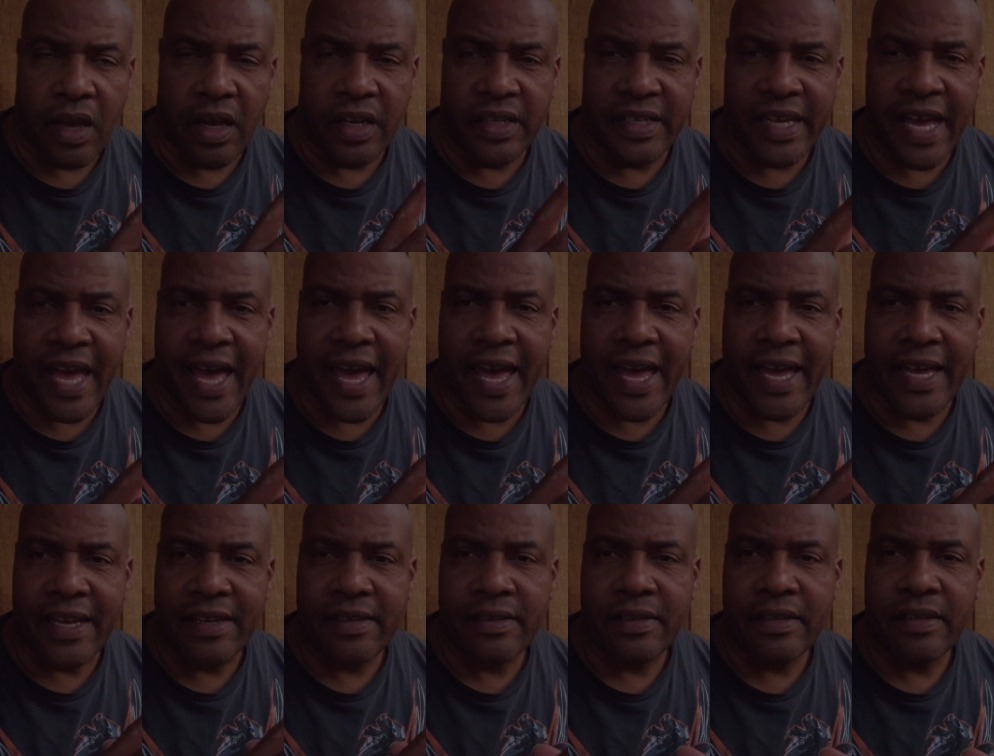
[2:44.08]
a diet
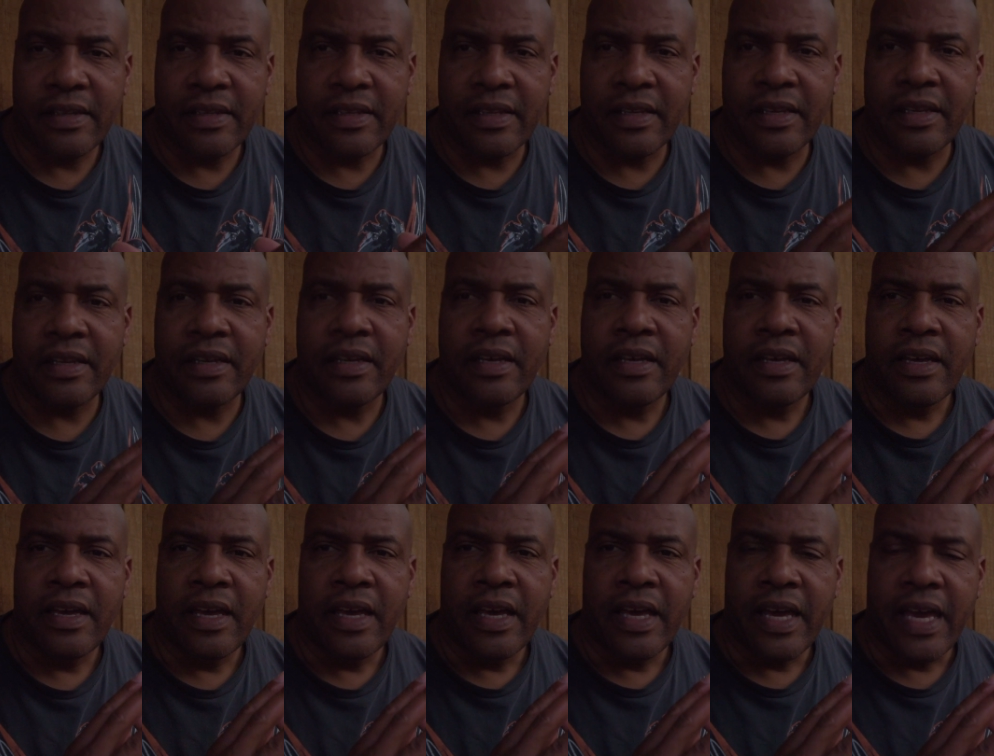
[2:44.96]

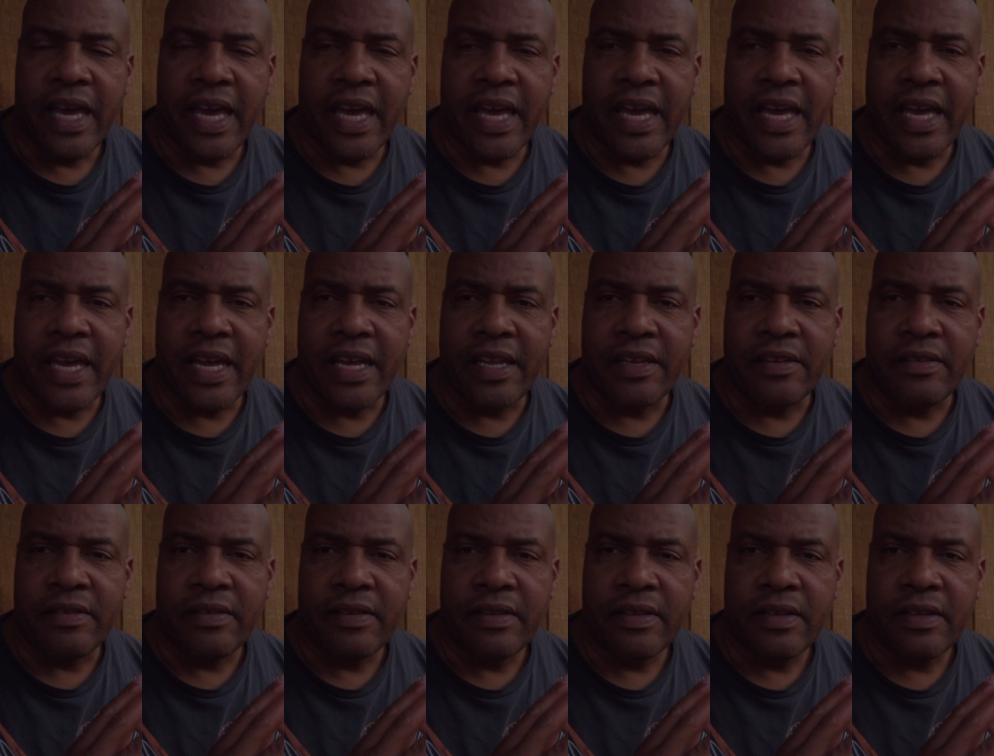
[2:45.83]
and